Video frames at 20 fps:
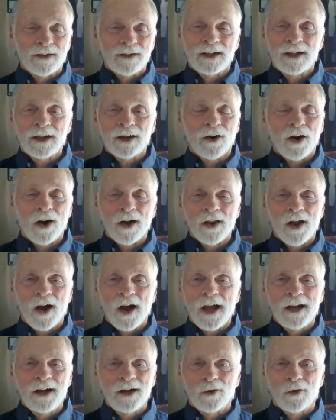here
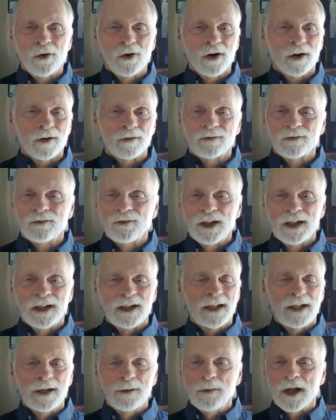online or via
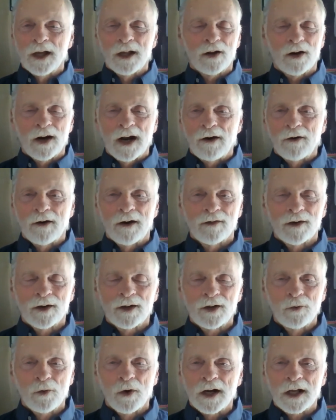email or however
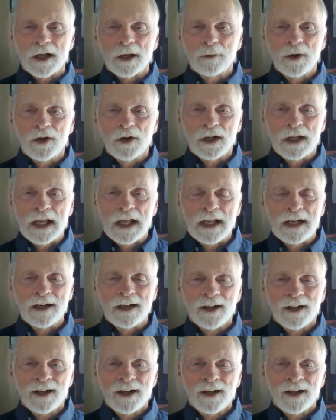you want to communicate
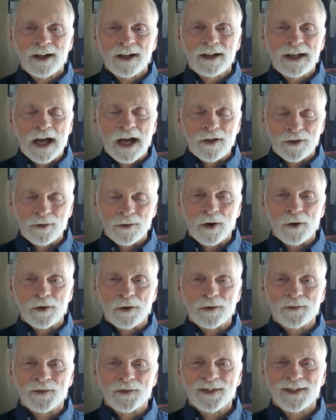down the road.
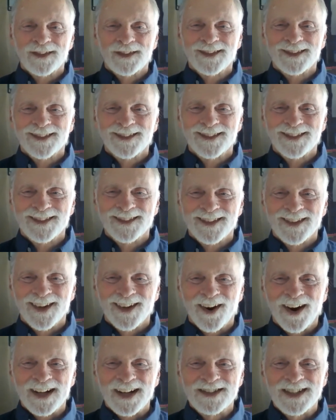
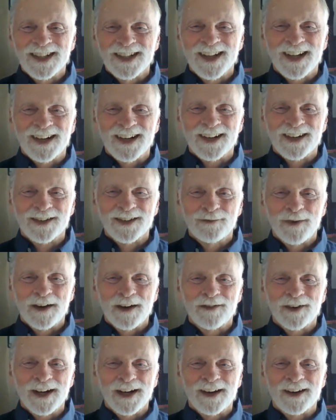All right, see you later. Bye
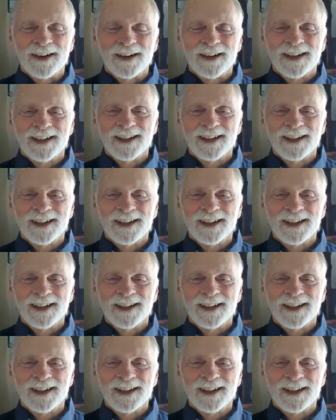for now.